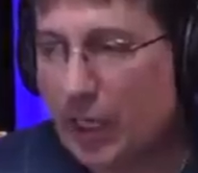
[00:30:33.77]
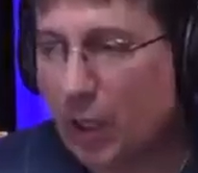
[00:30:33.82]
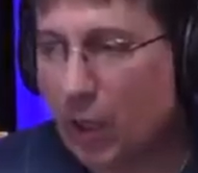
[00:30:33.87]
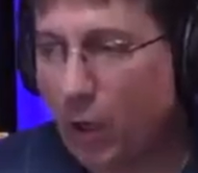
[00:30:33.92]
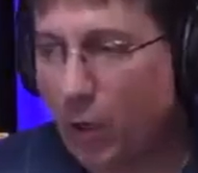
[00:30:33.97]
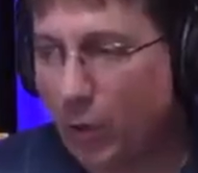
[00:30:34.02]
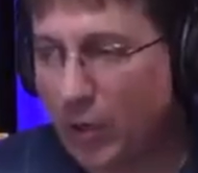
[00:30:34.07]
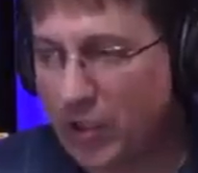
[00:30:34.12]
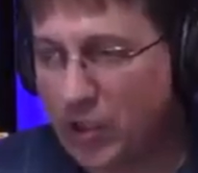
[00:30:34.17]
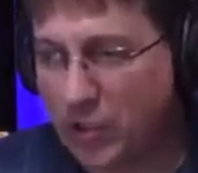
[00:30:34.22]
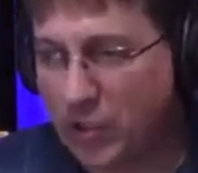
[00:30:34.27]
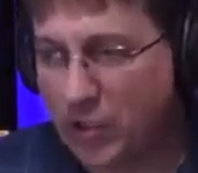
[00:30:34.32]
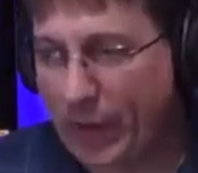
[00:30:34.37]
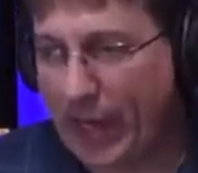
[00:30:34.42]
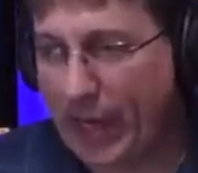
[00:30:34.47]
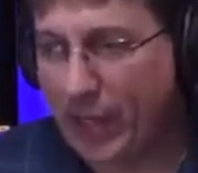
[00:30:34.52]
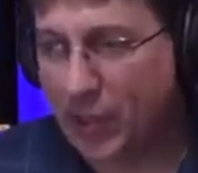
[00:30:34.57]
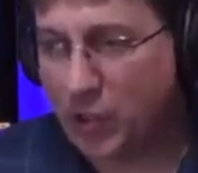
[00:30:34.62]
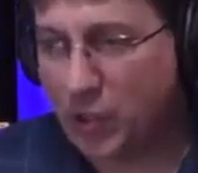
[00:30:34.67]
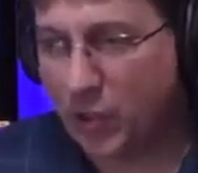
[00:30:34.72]
always
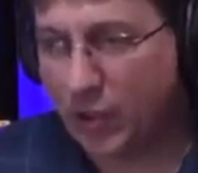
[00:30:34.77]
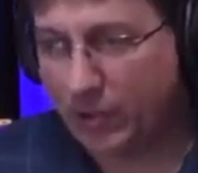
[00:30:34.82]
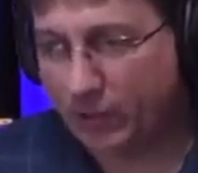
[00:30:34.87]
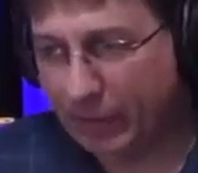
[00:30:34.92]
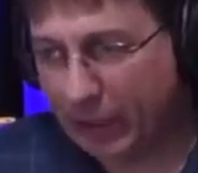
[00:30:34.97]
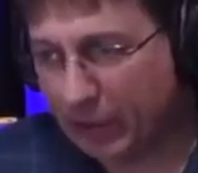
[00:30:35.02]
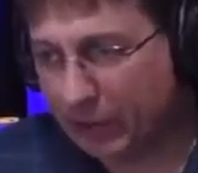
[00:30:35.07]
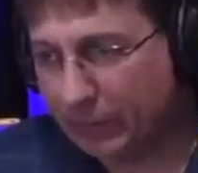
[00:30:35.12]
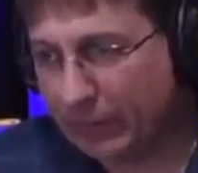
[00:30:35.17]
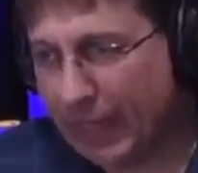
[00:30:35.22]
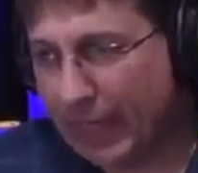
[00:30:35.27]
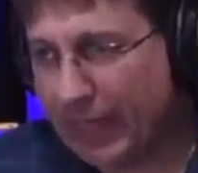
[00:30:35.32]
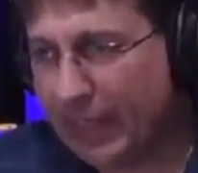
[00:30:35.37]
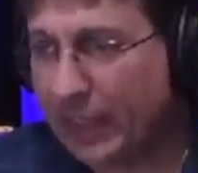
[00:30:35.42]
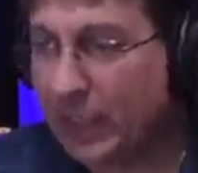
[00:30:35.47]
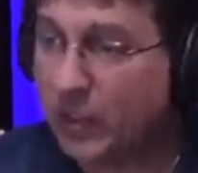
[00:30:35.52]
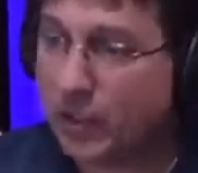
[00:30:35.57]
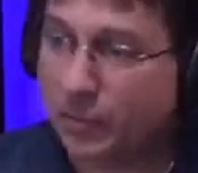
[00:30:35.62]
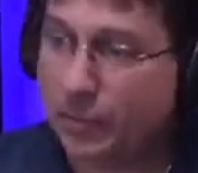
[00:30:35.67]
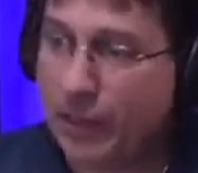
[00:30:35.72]
depends on the middleman.
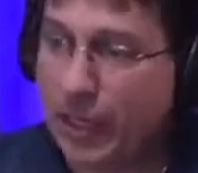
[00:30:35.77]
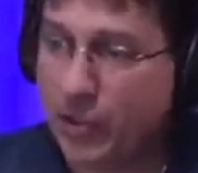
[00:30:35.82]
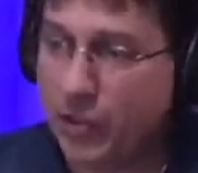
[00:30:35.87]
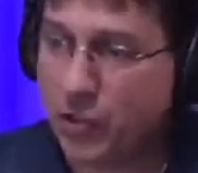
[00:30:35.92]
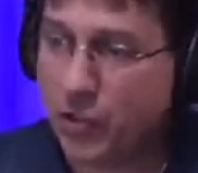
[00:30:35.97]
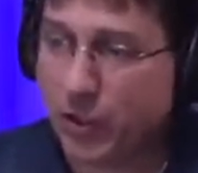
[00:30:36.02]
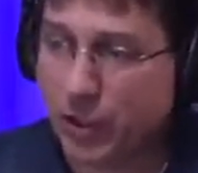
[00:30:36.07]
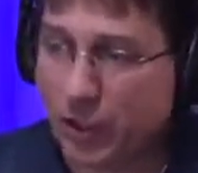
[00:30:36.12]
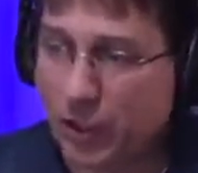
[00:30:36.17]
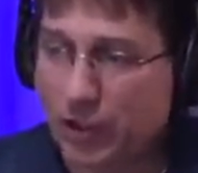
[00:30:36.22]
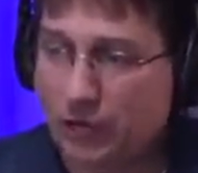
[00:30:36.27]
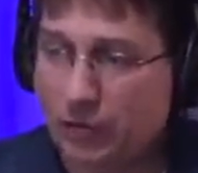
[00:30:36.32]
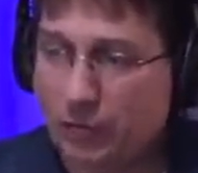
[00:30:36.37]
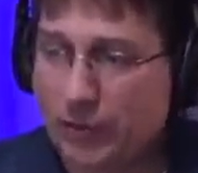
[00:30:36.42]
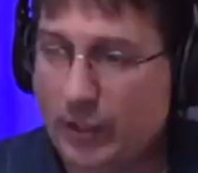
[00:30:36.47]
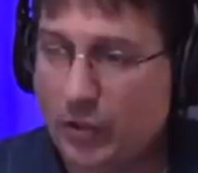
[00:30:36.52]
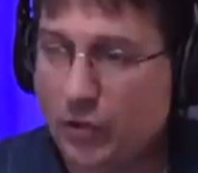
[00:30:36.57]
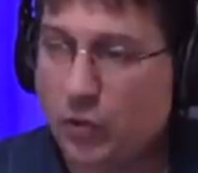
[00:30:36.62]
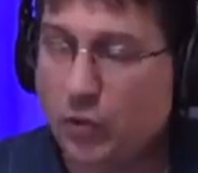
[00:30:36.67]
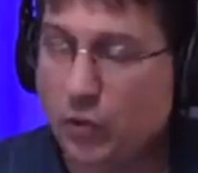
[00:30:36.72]
It depends on the
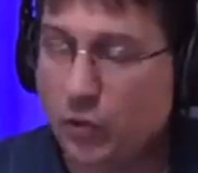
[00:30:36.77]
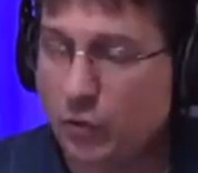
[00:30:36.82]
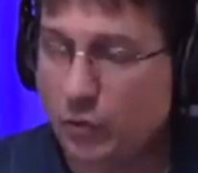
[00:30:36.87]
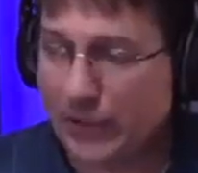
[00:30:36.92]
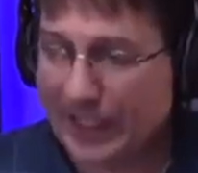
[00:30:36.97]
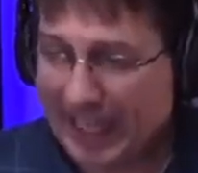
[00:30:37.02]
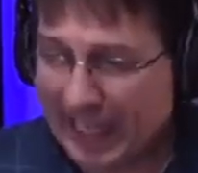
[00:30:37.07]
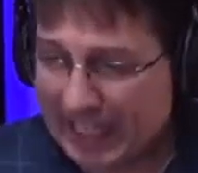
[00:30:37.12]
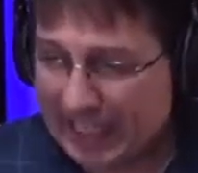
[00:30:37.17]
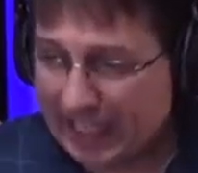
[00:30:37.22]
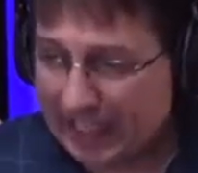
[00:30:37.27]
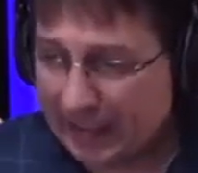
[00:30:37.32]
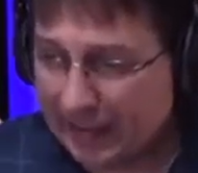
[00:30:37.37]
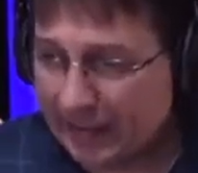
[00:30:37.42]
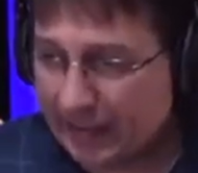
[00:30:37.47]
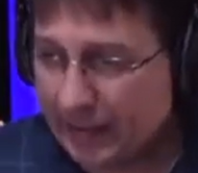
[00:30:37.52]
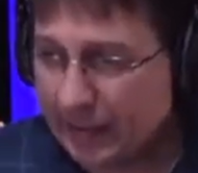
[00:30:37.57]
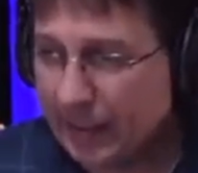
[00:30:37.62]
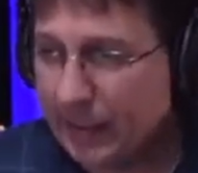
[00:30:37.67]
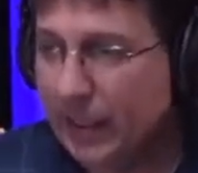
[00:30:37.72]
government to create
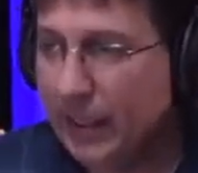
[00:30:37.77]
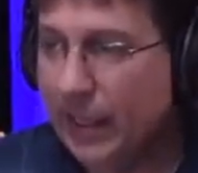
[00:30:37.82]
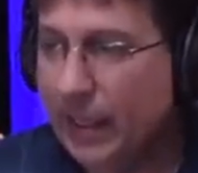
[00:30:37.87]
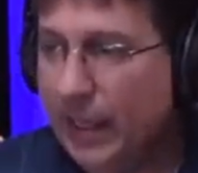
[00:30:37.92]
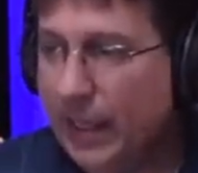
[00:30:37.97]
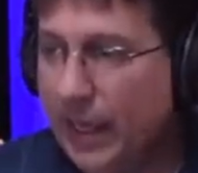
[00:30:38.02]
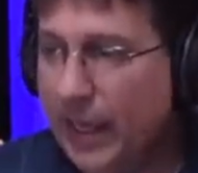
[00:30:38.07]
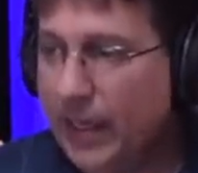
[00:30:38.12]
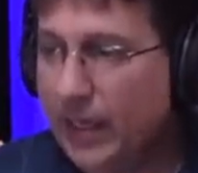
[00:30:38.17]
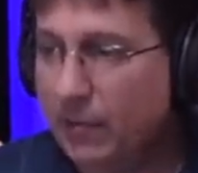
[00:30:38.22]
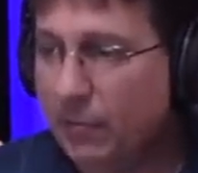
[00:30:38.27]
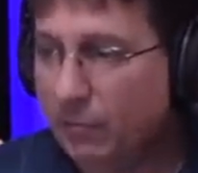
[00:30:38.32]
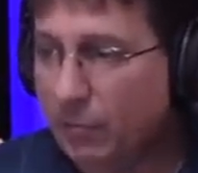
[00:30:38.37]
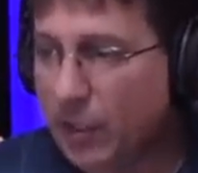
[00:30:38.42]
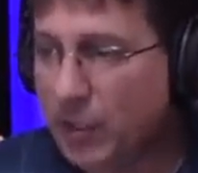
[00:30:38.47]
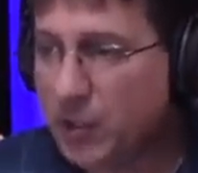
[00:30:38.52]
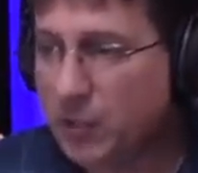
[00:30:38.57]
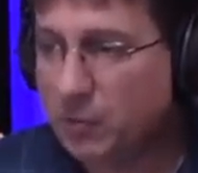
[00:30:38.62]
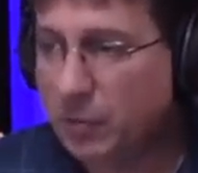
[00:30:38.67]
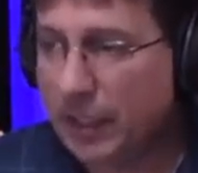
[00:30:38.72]
it. And it
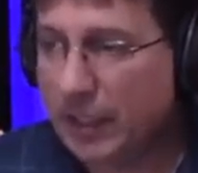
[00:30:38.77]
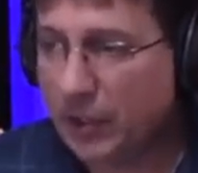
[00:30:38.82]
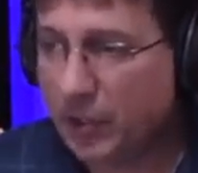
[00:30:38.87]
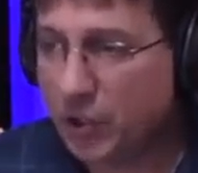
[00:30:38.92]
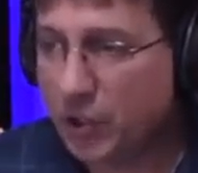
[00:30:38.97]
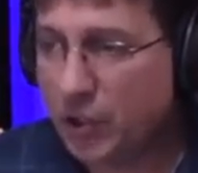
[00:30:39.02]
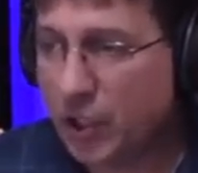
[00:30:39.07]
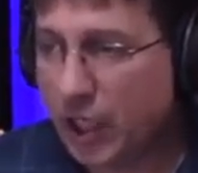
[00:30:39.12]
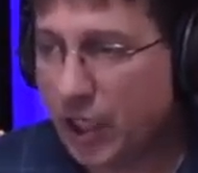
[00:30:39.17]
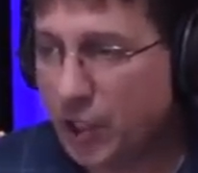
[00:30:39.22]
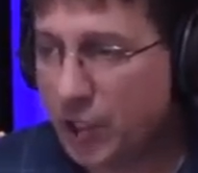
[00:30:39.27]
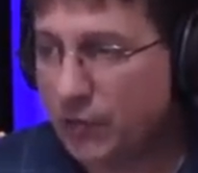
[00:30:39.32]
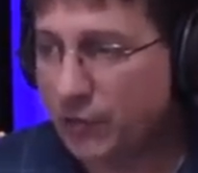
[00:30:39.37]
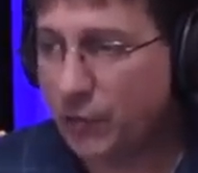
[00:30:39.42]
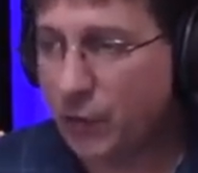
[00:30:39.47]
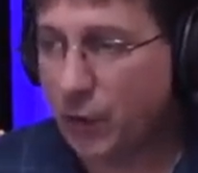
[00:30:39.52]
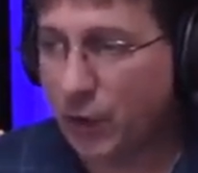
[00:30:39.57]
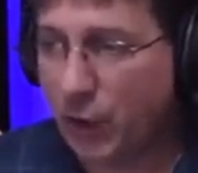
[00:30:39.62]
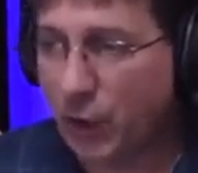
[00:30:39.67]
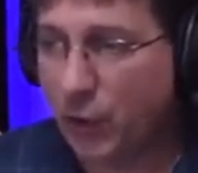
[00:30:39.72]
must be exchanged
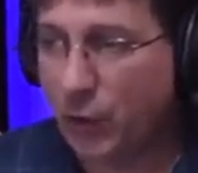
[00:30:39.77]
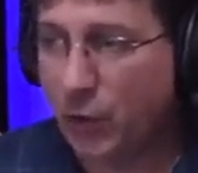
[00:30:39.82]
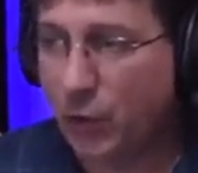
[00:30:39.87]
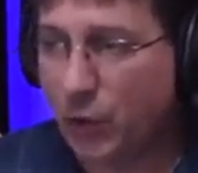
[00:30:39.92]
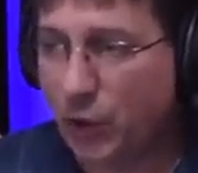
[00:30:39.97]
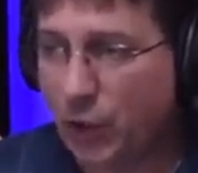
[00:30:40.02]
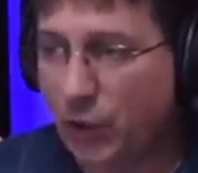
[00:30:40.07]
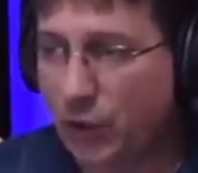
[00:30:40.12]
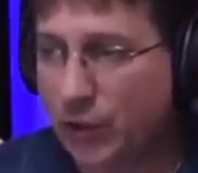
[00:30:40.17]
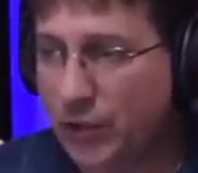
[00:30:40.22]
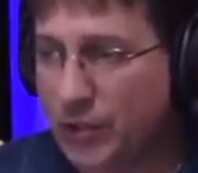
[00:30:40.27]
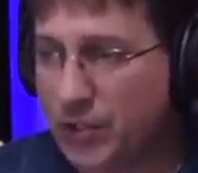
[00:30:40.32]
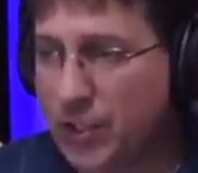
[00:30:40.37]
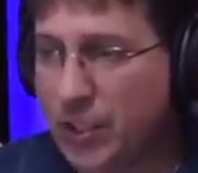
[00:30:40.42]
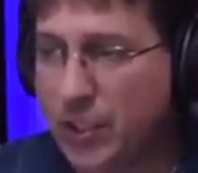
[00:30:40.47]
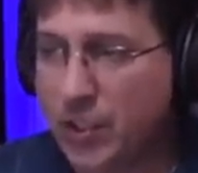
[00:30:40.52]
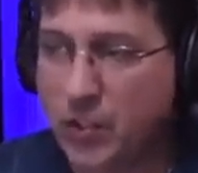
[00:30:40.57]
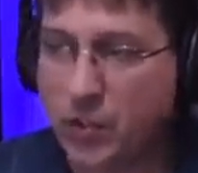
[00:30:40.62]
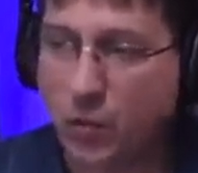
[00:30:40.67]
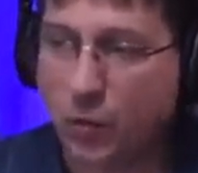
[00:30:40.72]
for local
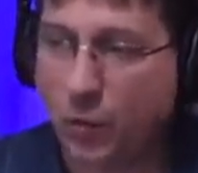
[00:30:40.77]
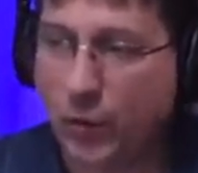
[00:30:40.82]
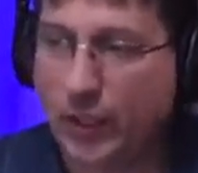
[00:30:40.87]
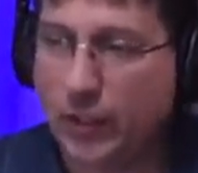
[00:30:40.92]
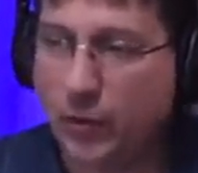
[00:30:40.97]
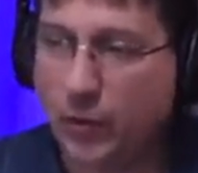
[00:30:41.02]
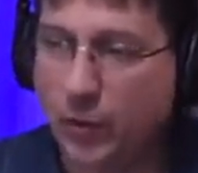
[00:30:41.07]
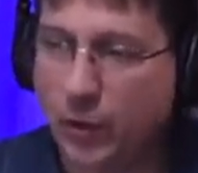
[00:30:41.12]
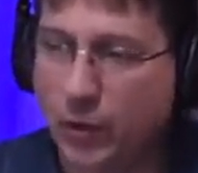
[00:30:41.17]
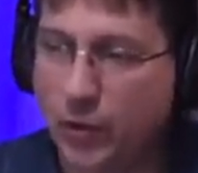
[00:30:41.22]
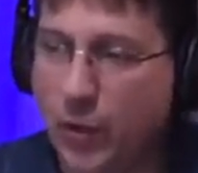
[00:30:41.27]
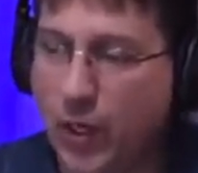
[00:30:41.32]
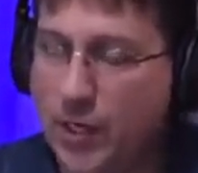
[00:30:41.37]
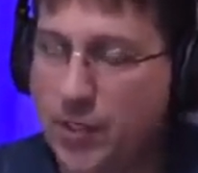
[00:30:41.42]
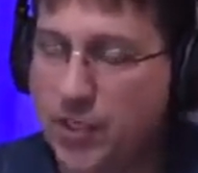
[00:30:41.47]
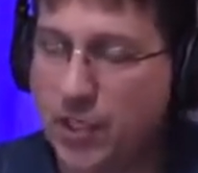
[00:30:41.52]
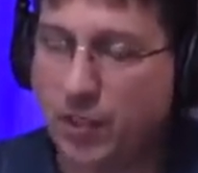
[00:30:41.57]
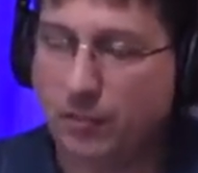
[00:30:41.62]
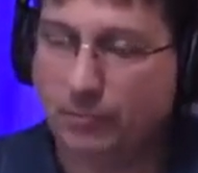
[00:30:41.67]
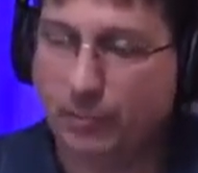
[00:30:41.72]
currencies when you are
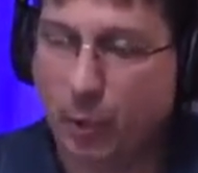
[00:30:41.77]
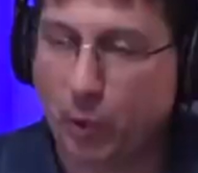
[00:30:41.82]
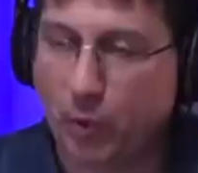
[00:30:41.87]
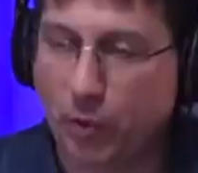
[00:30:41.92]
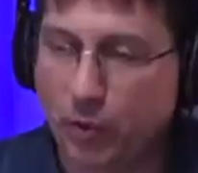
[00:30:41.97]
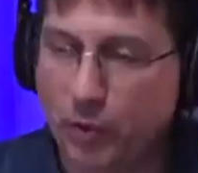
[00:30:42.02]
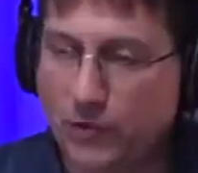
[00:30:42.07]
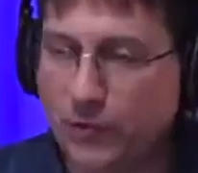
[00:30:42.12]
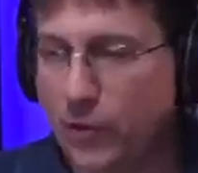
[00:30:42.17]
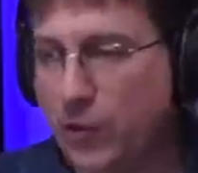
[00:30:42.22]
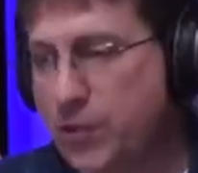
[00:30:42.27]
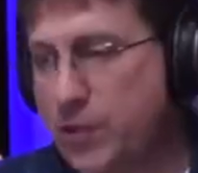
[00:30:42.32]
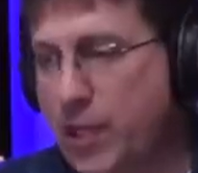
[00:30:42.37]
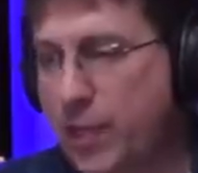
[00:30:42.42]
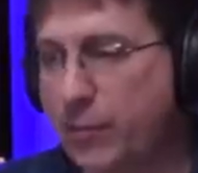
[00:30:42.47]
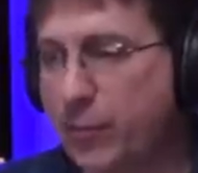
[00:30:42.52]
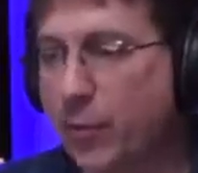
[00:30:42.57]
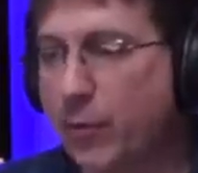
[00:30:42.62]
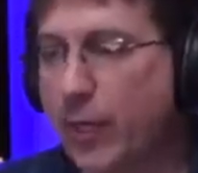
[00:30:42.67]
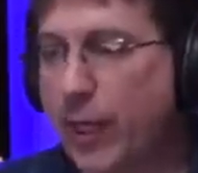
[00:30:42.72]
crossing borders. For
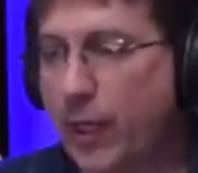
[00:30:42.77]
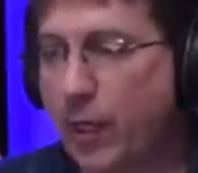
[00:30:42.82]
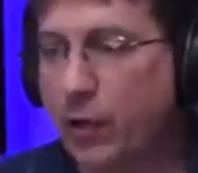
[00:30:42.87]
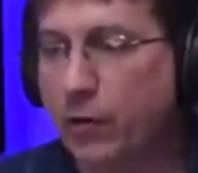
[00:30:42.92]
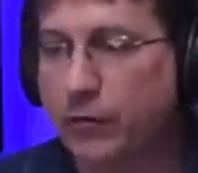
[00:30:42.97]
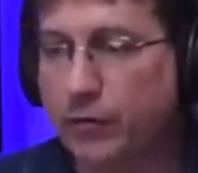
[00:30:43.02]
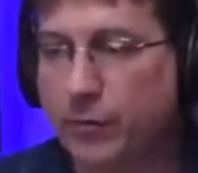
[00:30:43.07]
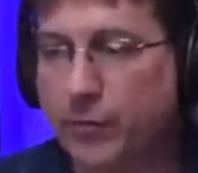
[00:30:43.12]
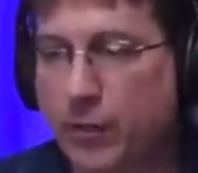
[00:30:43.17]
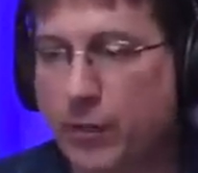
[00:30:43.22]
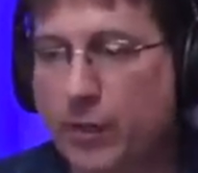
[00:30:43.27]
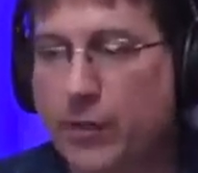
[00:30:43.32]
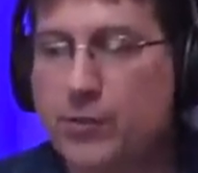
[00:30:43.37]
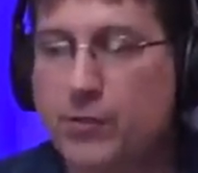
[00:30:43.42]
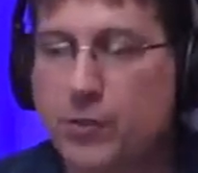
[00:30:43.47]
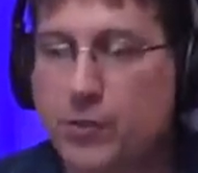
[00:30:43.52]
example, when I go from the US to